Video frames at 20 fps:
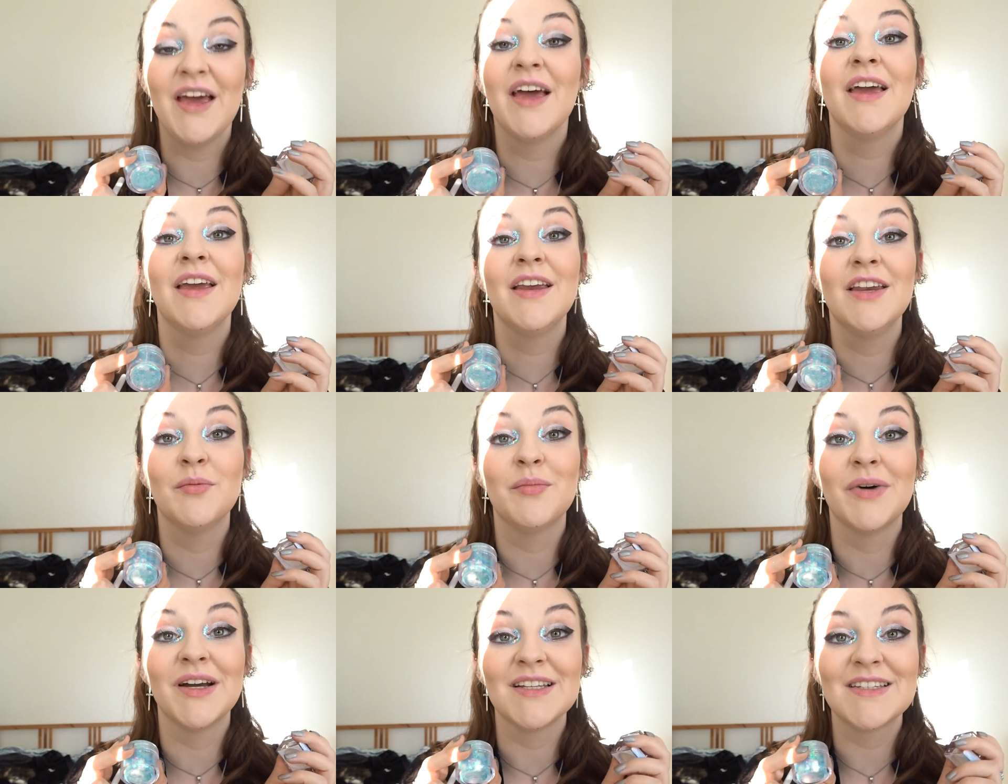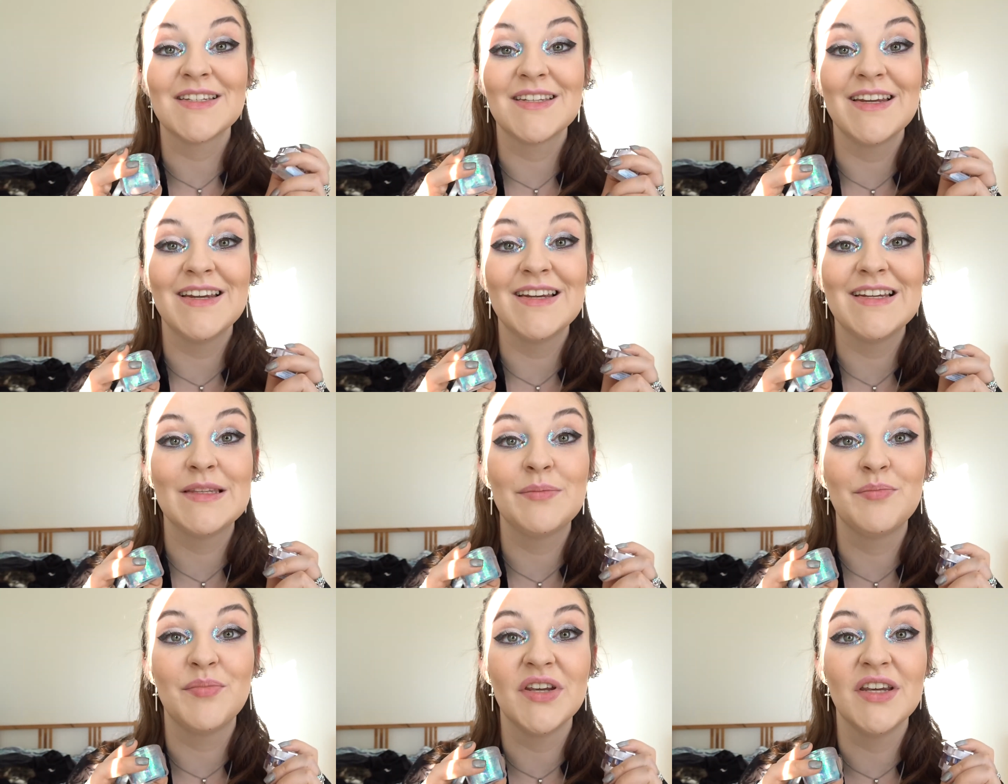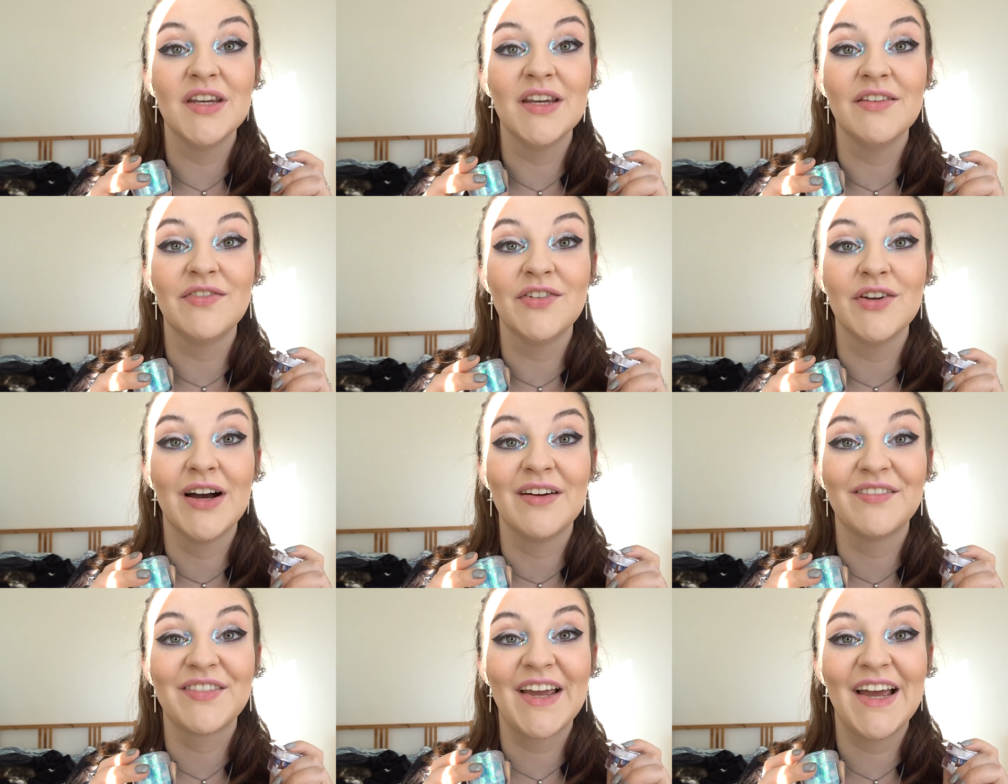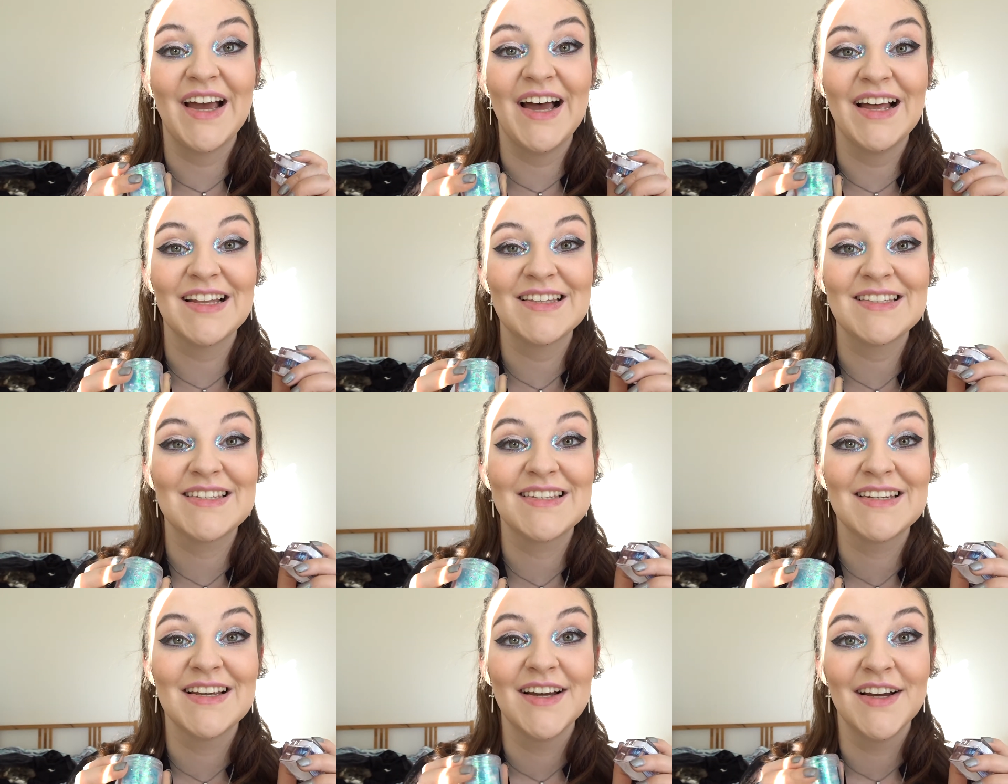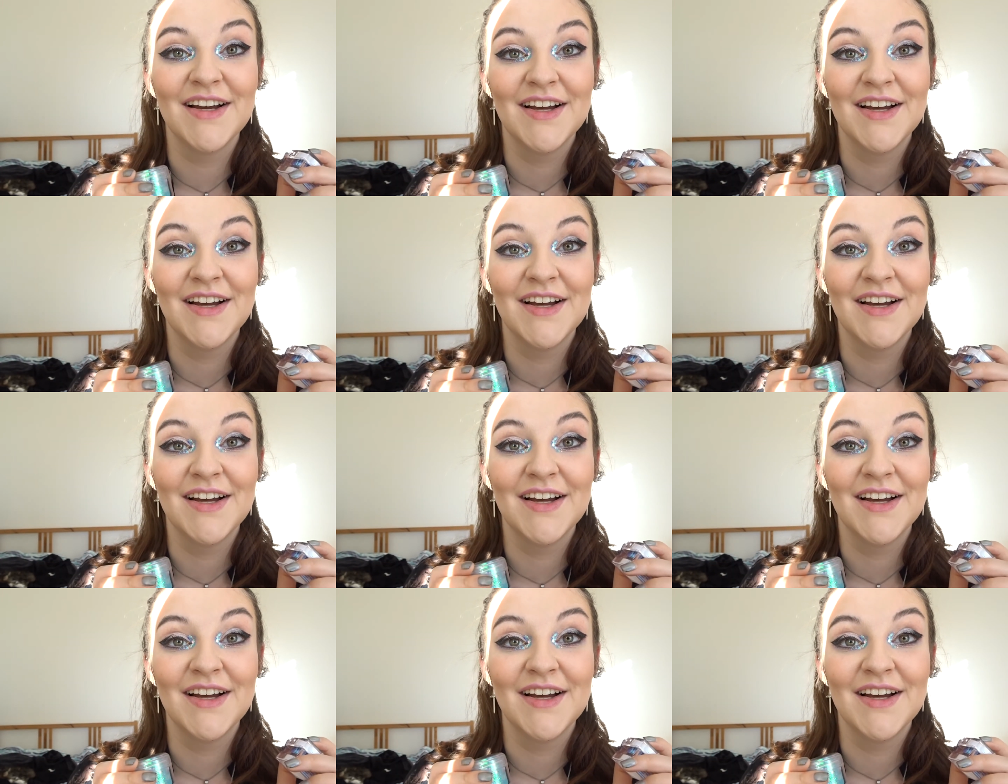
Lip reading: A, you might sneeze. B, if you have cats,